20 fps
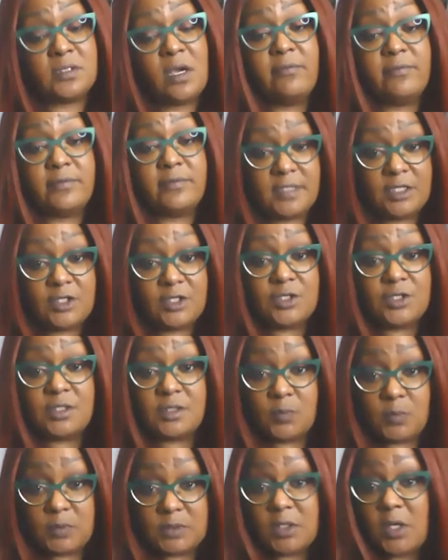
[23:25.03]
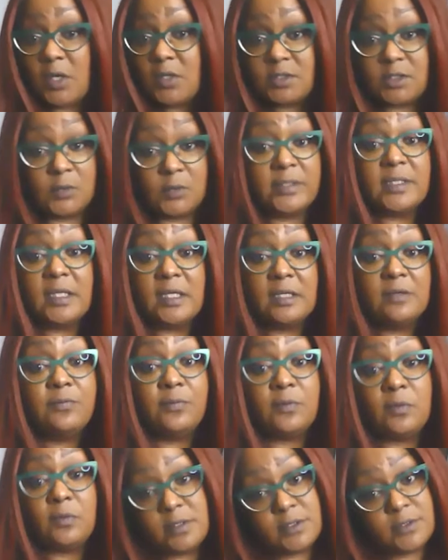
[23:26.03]
conversations, it was also in the
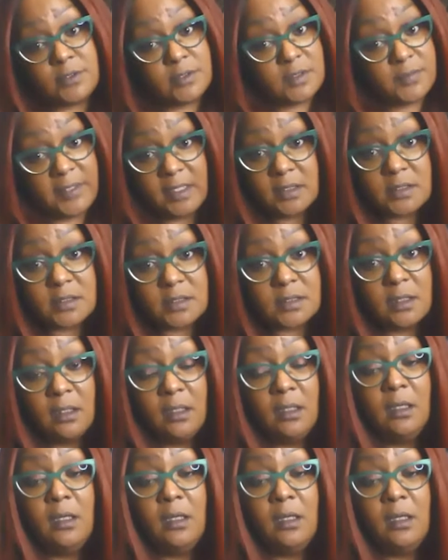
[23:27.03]
influencer space.